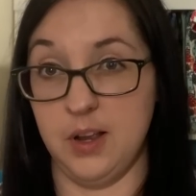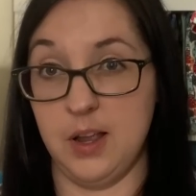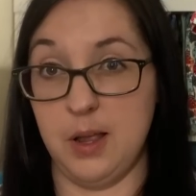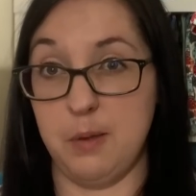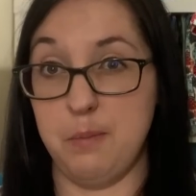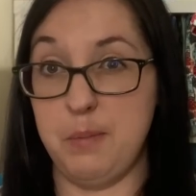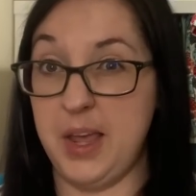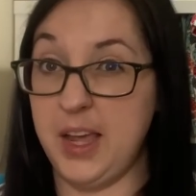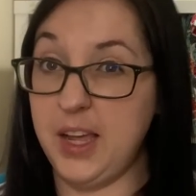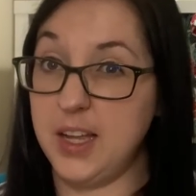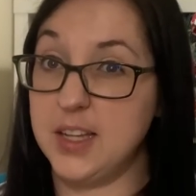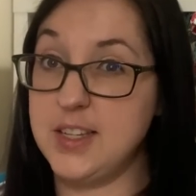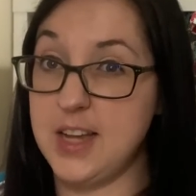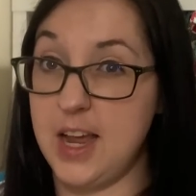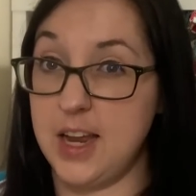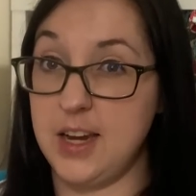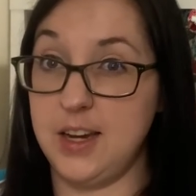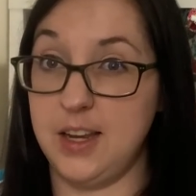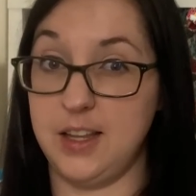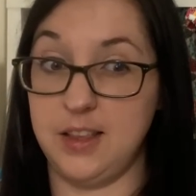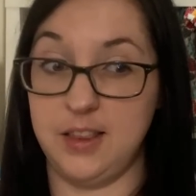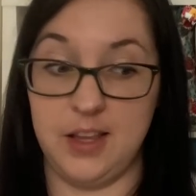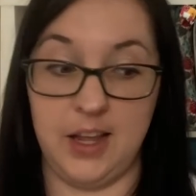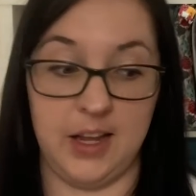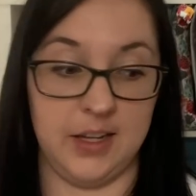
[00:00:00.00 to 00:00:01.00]
make a dent
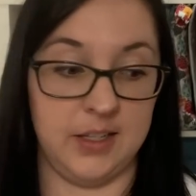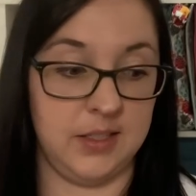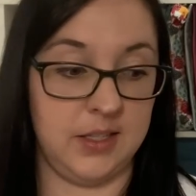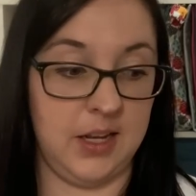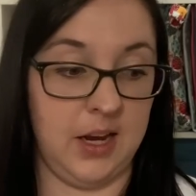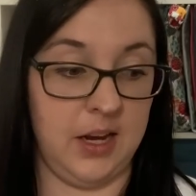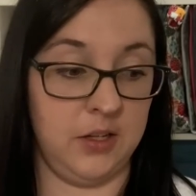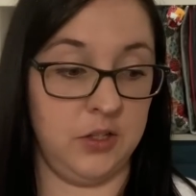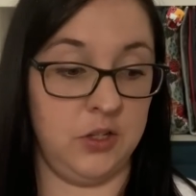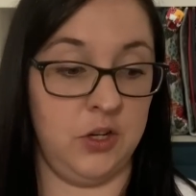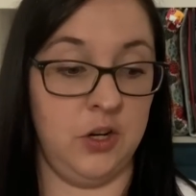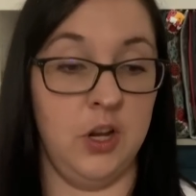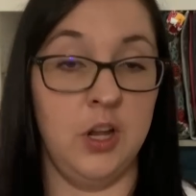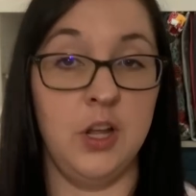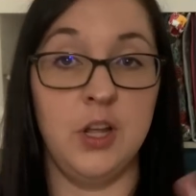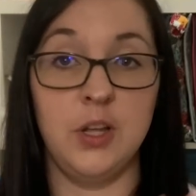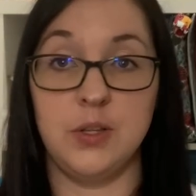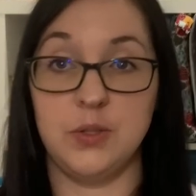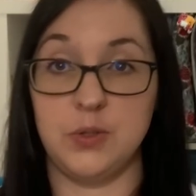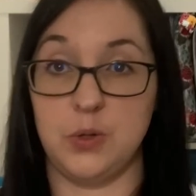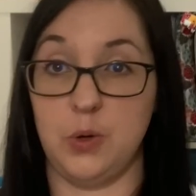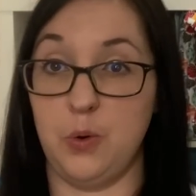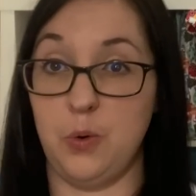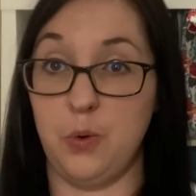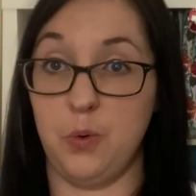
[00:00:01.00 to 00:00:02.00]
in that stash.
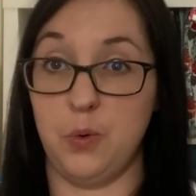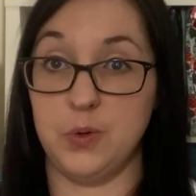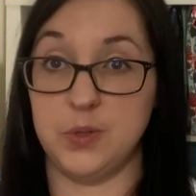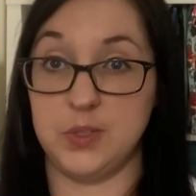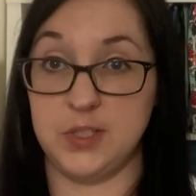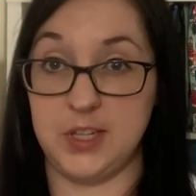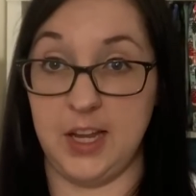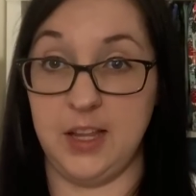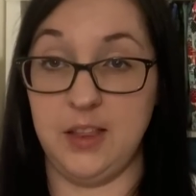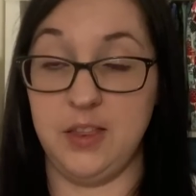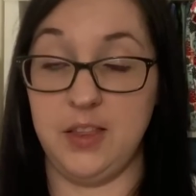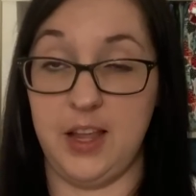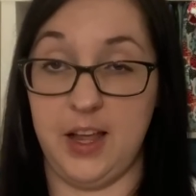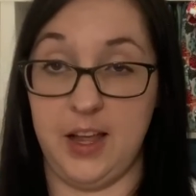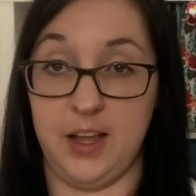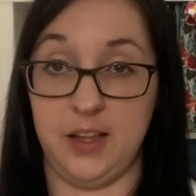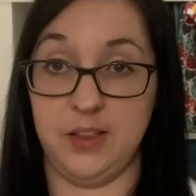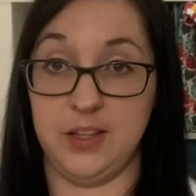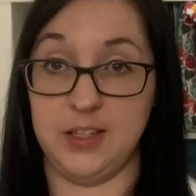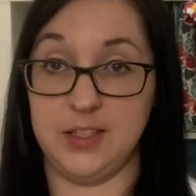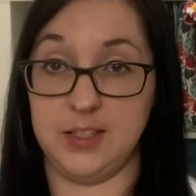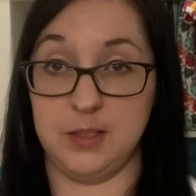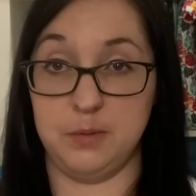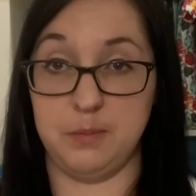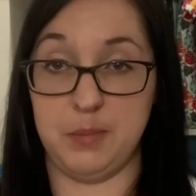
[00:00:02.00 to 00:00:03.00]
So saying that,
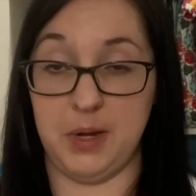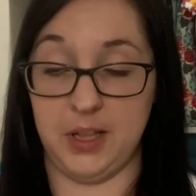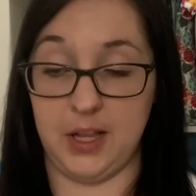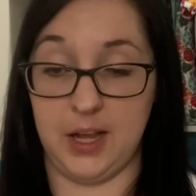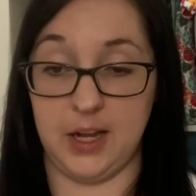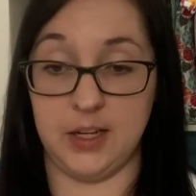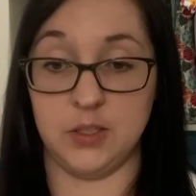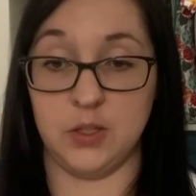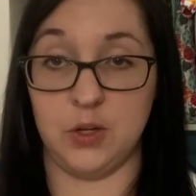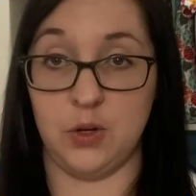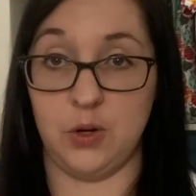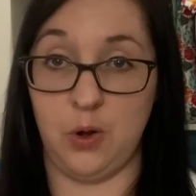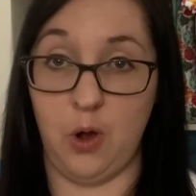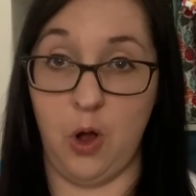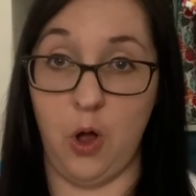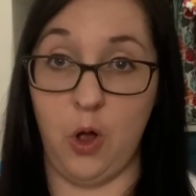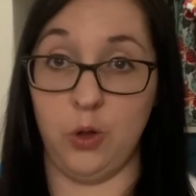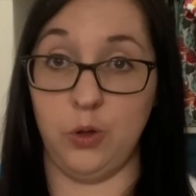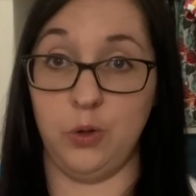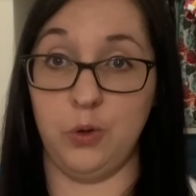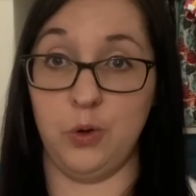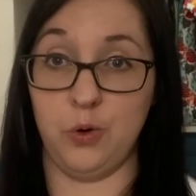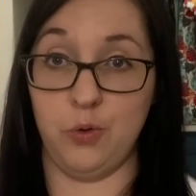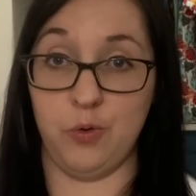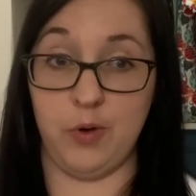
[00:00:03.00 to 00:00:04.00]
this is my last
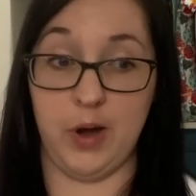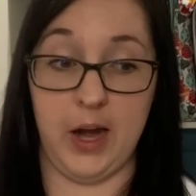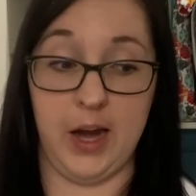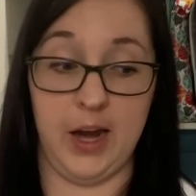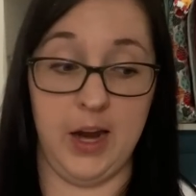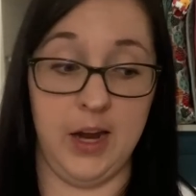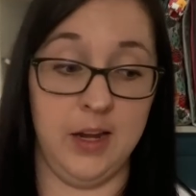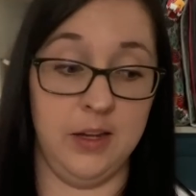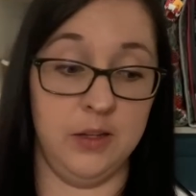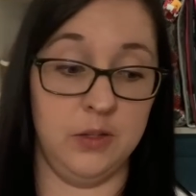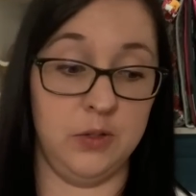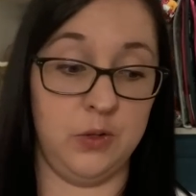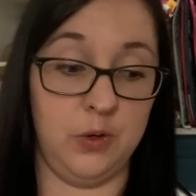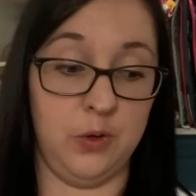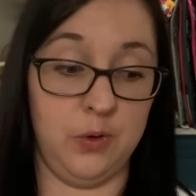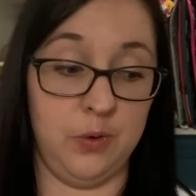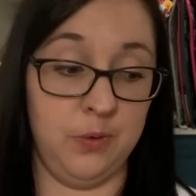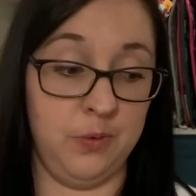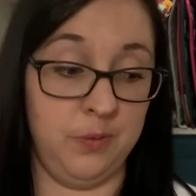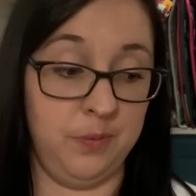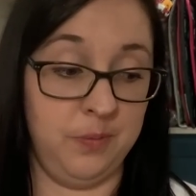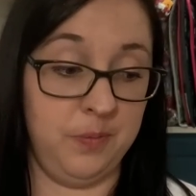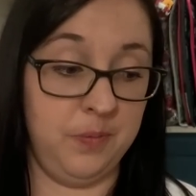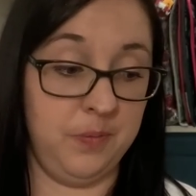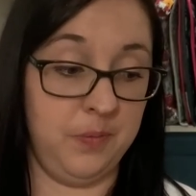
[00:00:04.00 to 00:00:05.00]
haul hooray. So
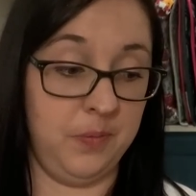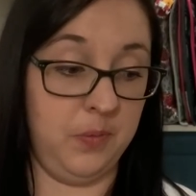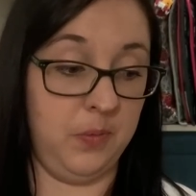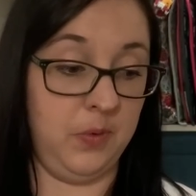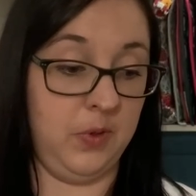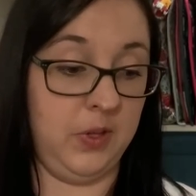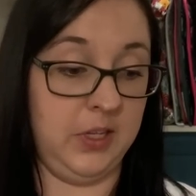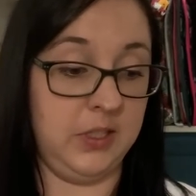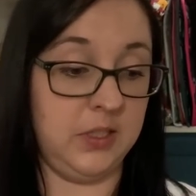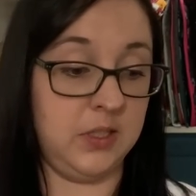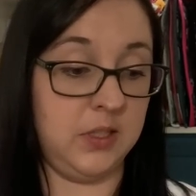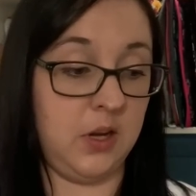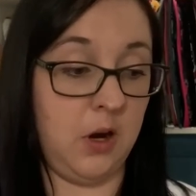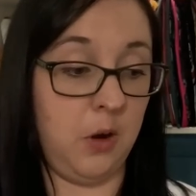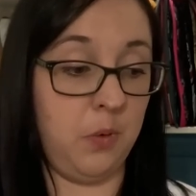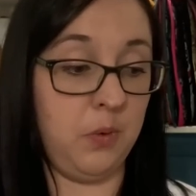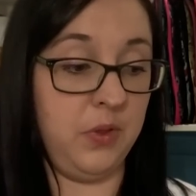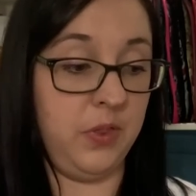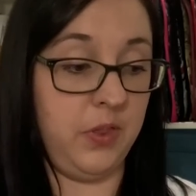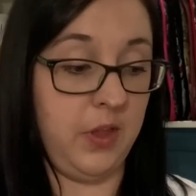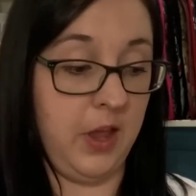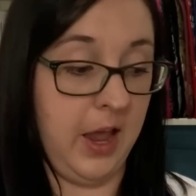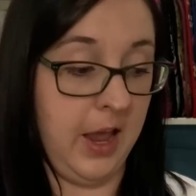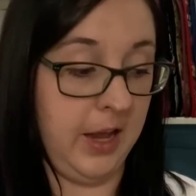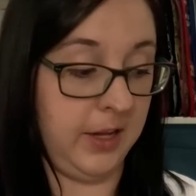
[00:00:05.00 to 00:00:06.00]
let's start with
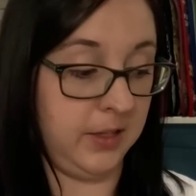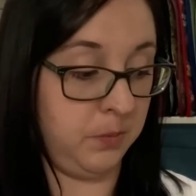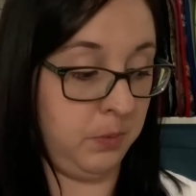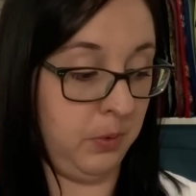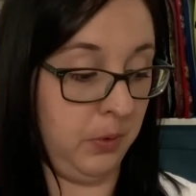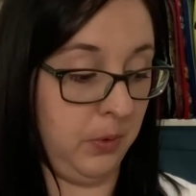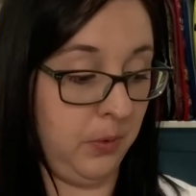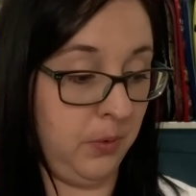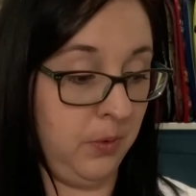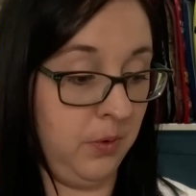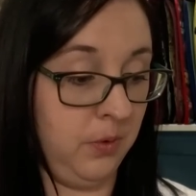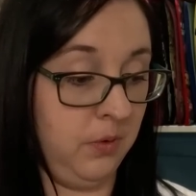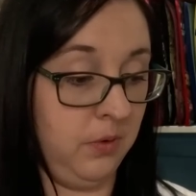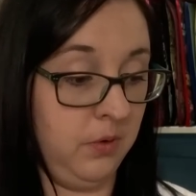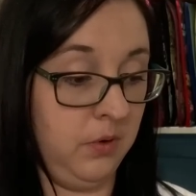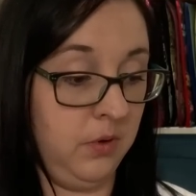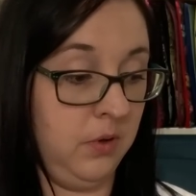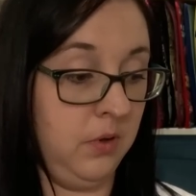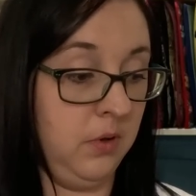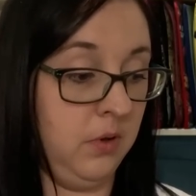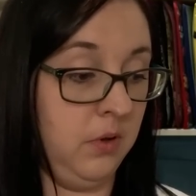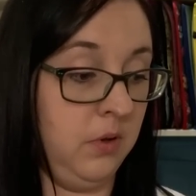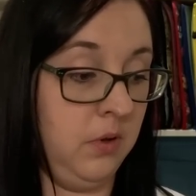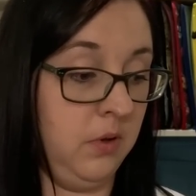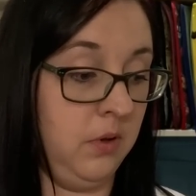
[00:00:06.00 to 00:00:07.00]
the Expo
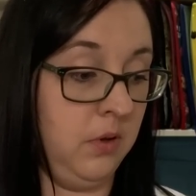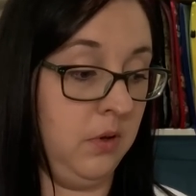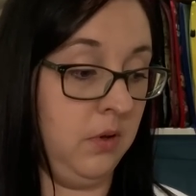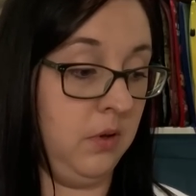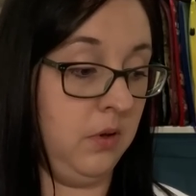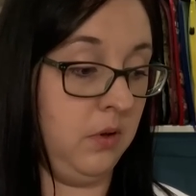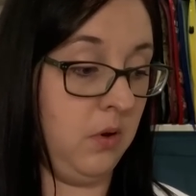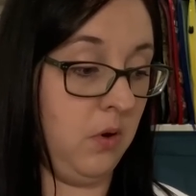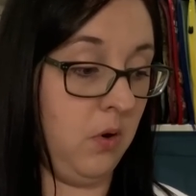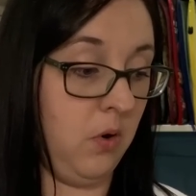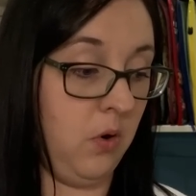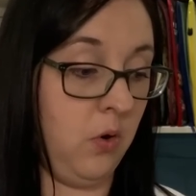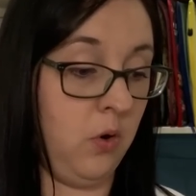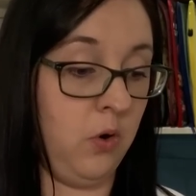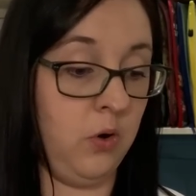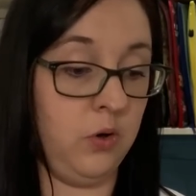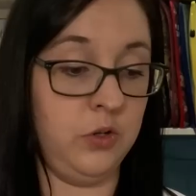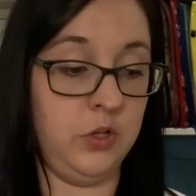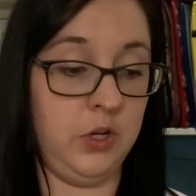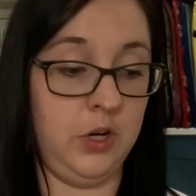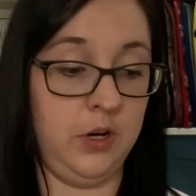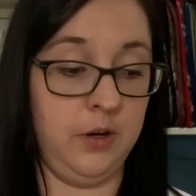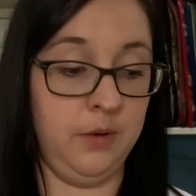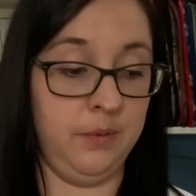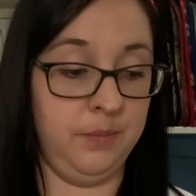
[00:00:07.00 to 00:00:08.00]

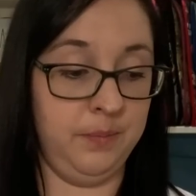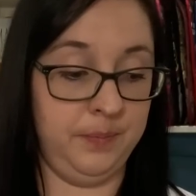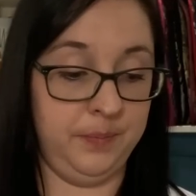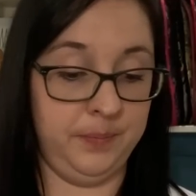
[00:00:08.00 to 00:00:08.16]
order.